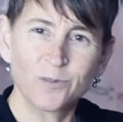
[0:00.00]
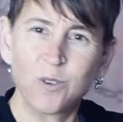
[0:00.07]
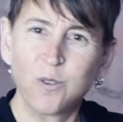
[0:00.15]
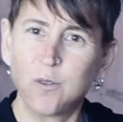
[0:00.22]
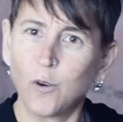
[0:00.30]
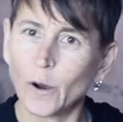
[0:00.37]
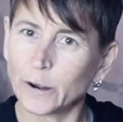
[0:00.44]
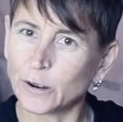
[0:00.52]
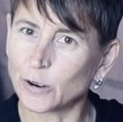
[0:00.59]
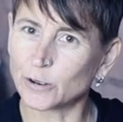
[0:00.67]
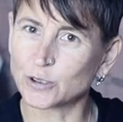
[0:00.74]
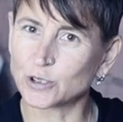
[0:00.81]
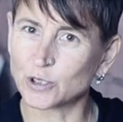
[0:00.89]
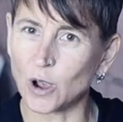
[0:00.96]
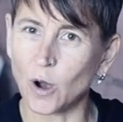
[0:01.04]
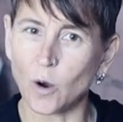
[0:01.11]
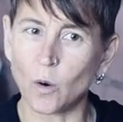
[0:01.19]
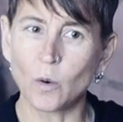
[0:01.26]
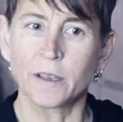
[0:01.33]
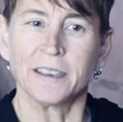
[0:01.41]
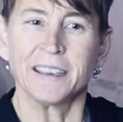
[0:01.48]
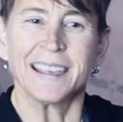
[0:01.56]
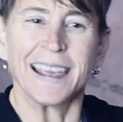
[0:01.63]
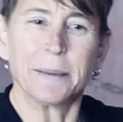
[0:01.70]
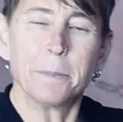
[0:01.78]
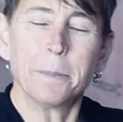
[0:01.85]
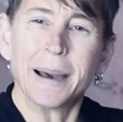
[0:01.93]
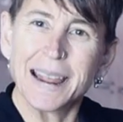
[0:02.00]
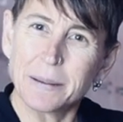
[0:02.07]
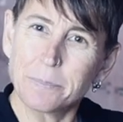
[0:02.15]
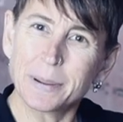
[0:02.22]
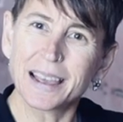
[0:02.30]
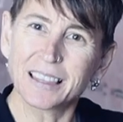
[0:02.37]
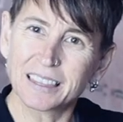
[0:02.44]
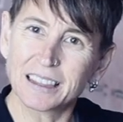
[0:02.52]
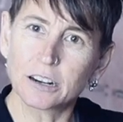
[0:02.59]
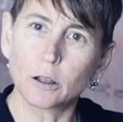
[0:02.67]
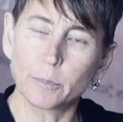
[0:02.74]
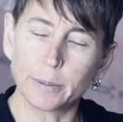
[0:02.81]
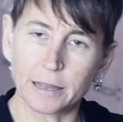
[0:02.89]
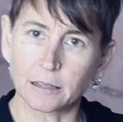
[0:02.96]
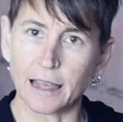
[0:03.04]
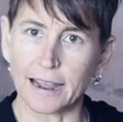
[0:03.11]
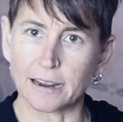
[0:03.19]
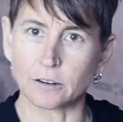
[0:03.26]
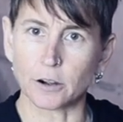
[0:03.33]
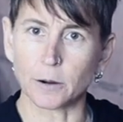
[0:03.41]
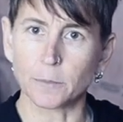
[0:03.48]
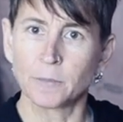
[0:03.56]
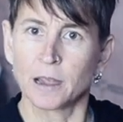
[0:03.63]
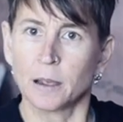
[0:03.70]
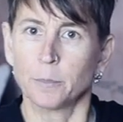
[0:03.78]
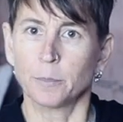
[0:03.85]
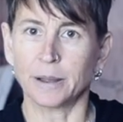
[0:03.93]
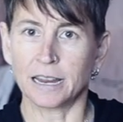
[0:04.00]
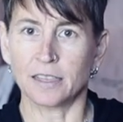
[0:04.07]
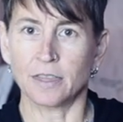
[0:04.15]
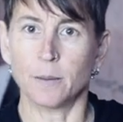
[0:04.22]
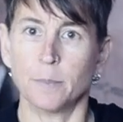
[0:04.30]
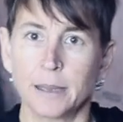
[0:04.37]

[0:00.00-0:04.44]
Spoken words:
foot or so, it might be a little bit lighter, but in the